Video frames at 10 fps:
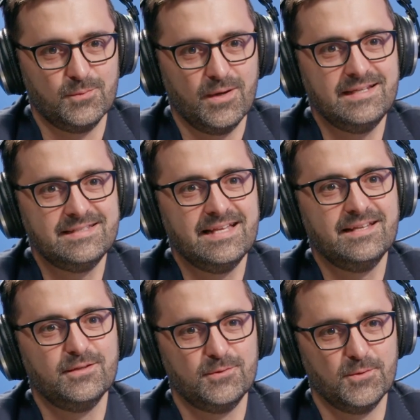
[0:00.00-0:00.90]
What is
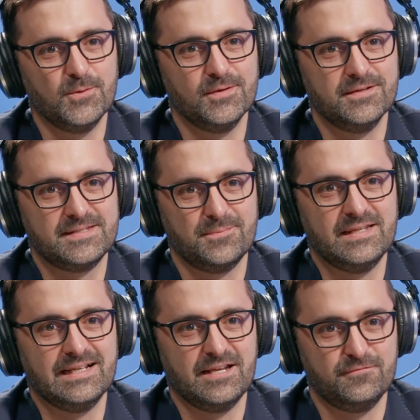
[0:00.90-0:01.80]
then the role of
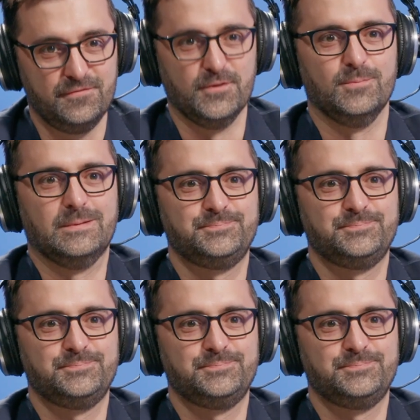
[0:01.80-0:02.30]
something like film?